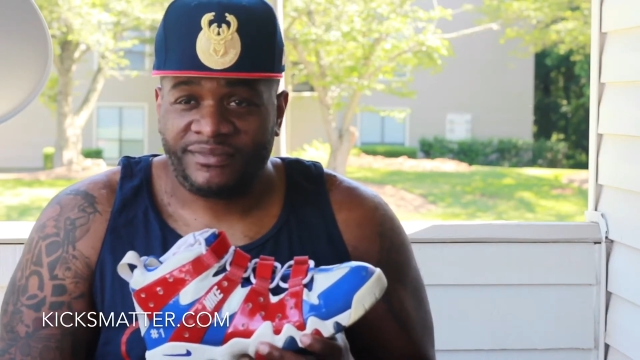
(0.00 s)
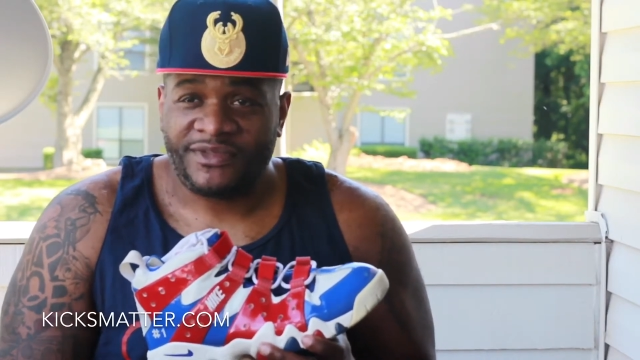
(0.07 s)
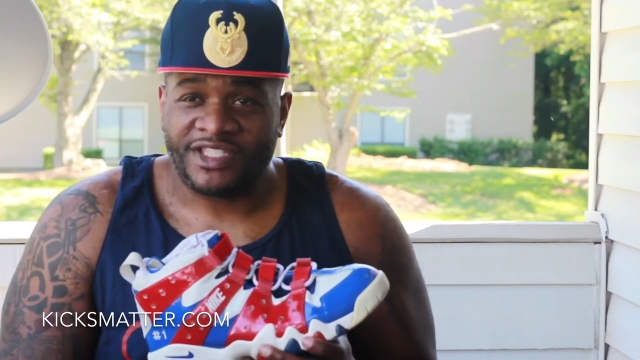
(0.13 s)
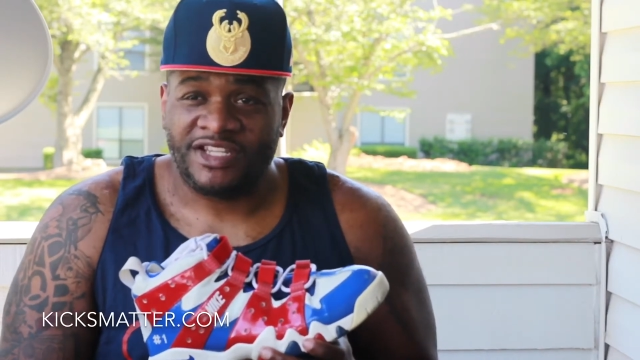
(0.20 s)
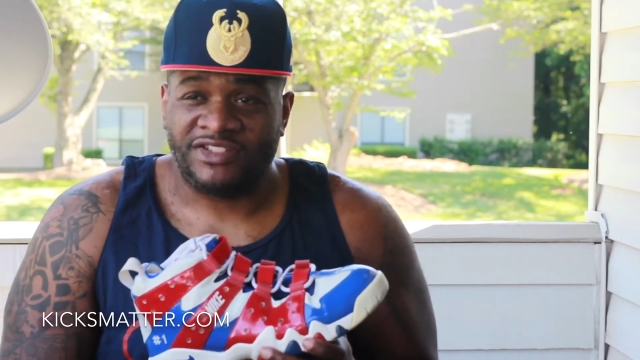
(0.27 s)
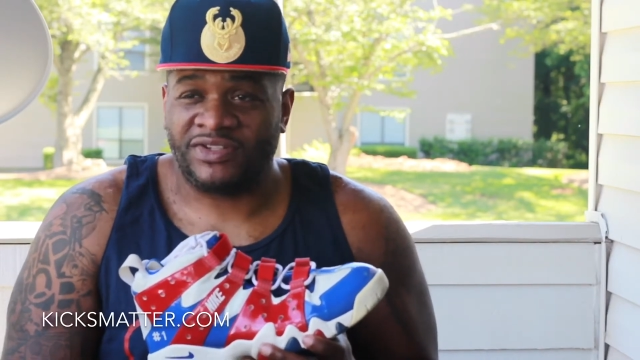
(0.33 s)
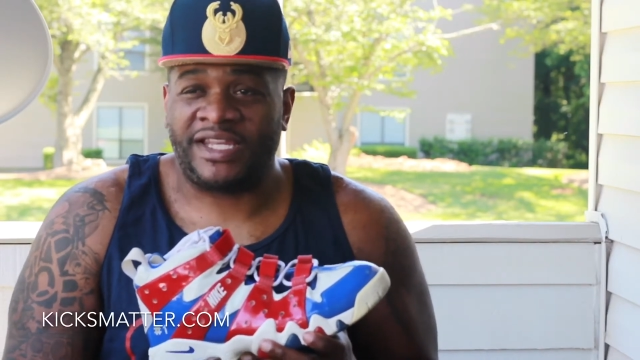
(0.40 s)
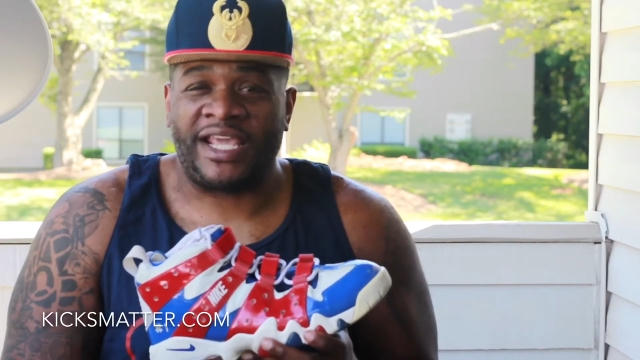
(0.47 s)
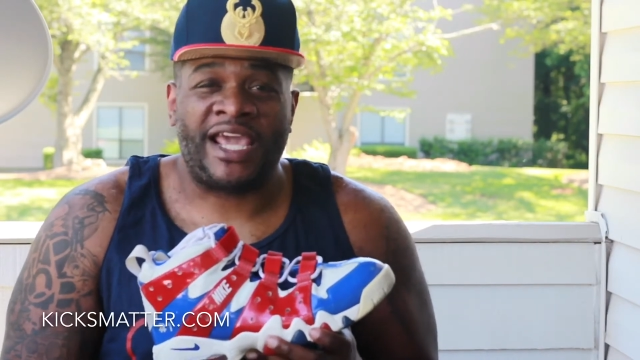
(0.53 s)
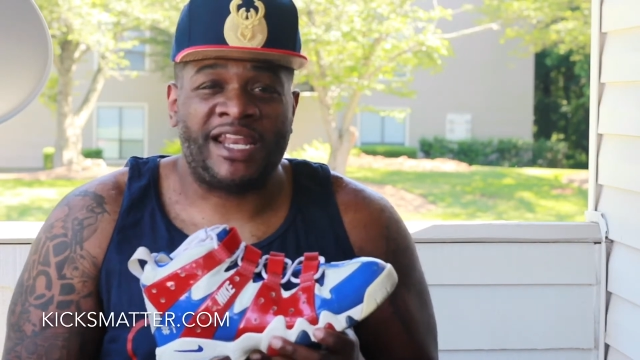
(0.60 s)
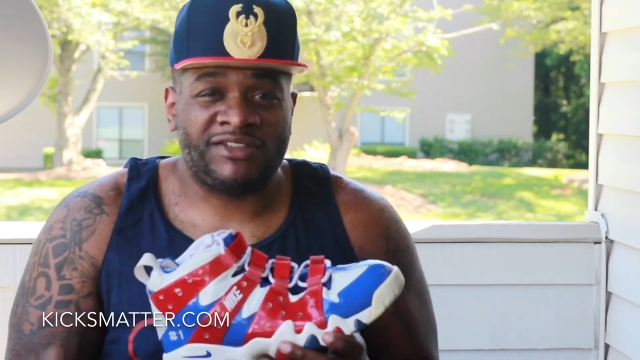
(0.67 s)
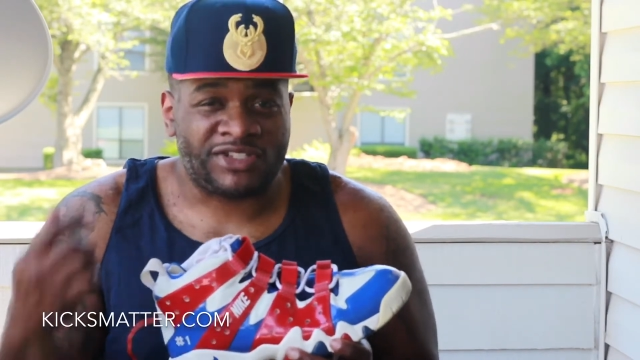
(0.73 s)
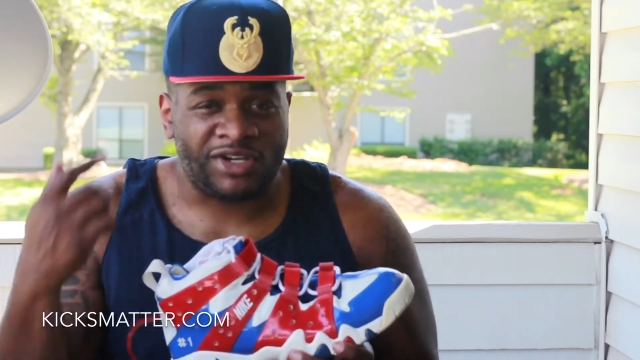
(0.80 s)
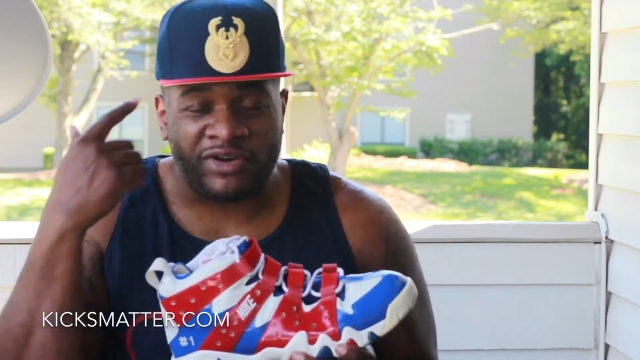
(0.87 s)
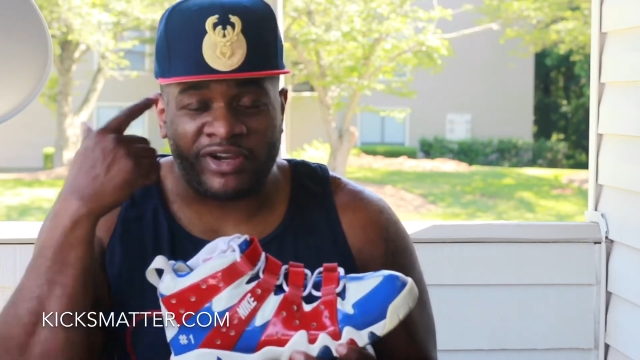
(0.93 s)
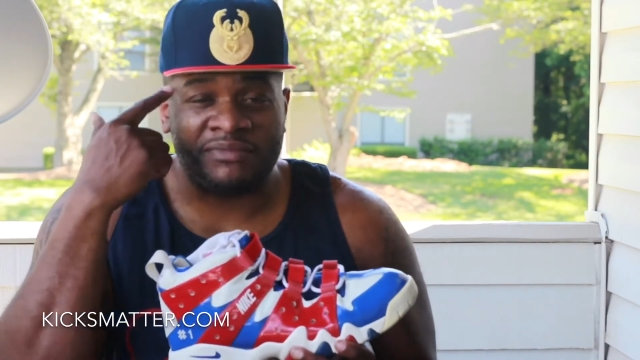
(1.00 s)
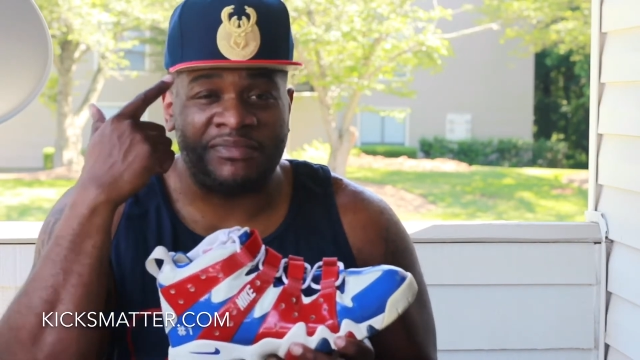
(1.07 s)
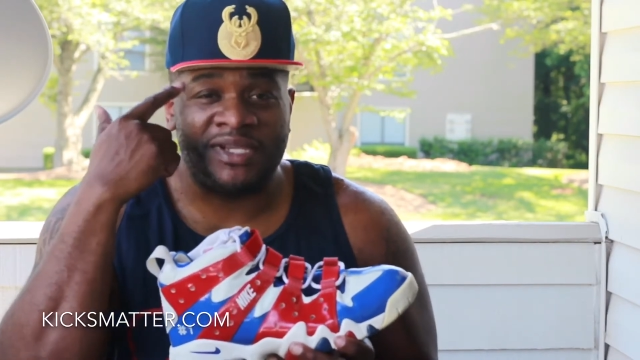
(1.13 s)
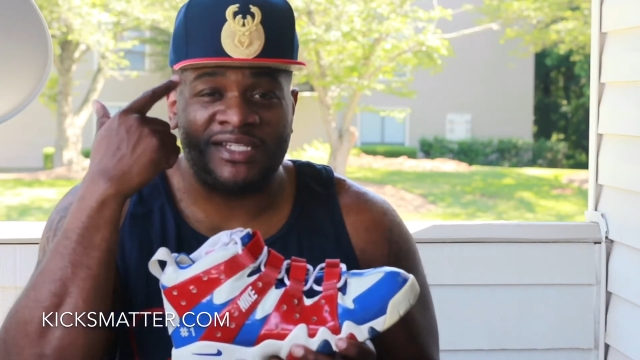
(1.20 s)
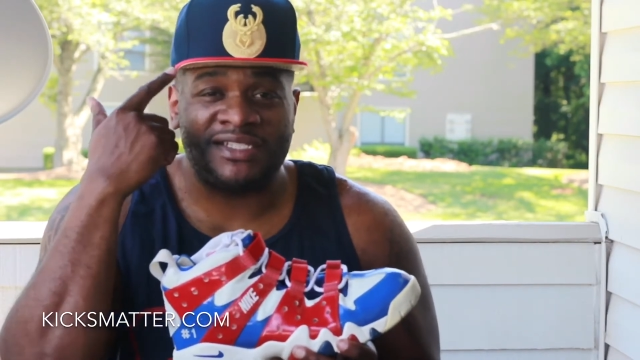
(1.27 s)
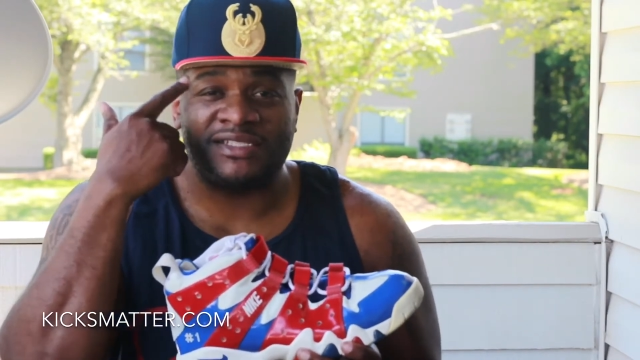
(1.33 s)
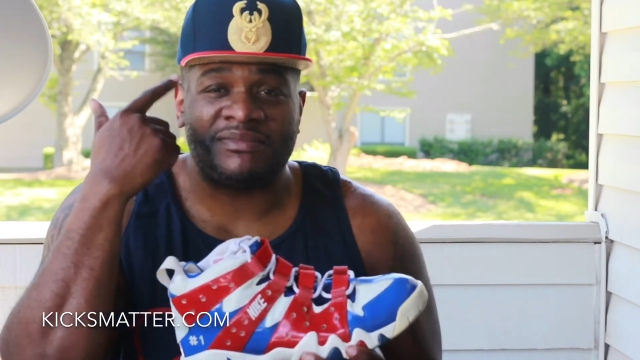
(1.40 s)
So Danny's already
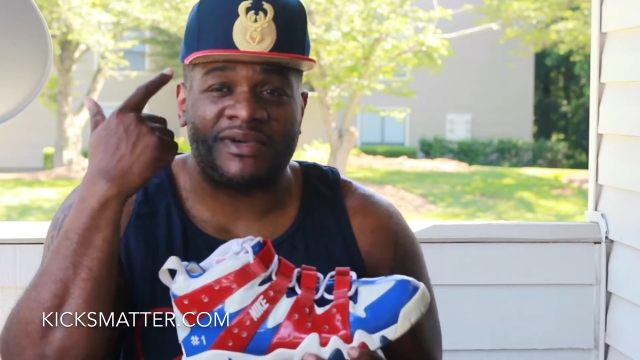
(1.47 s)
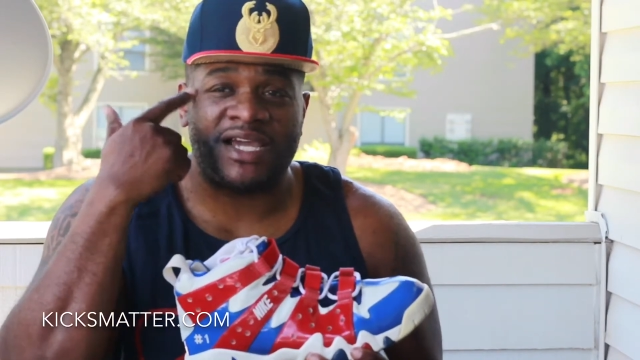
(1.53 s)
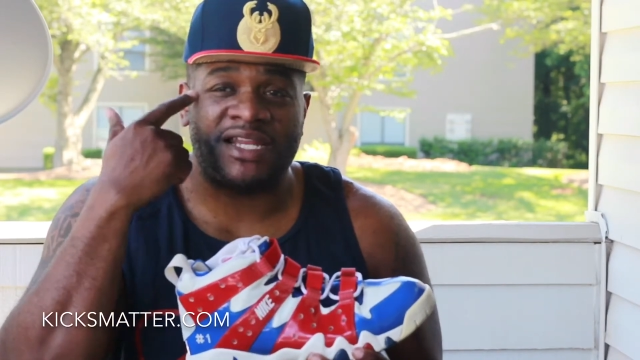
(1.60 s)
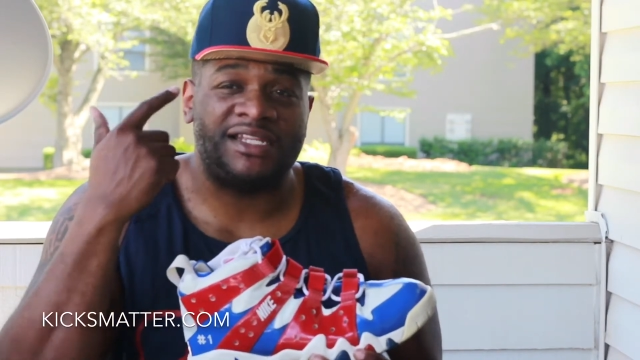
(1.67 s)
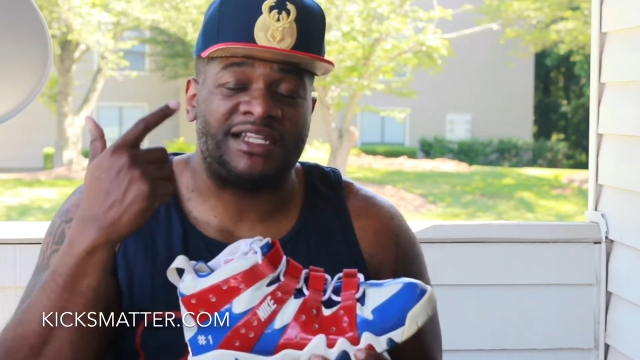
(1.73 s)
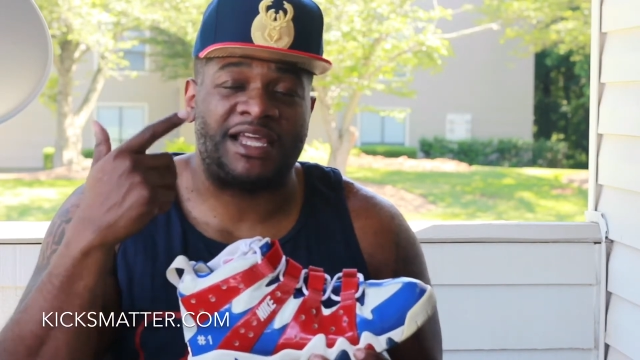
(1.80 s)
business minded.